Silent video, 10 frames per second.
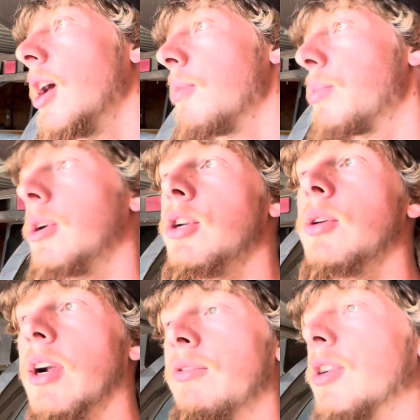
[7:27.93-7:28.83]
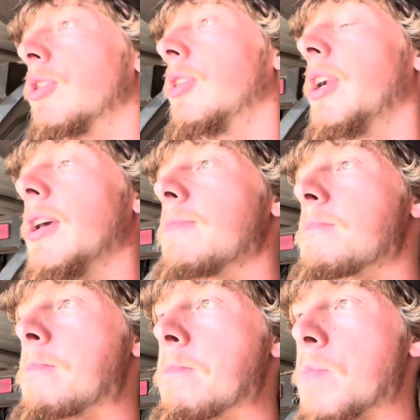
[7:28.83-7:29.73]
Put a new air filter in it,
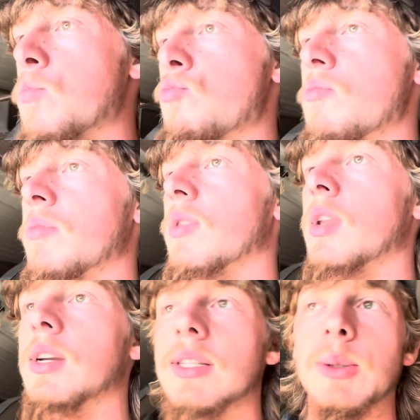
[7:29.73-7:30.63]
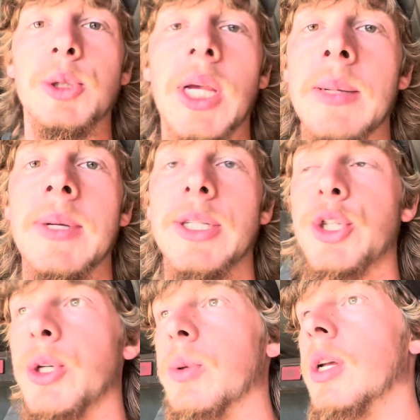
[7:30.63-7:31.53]
same issue.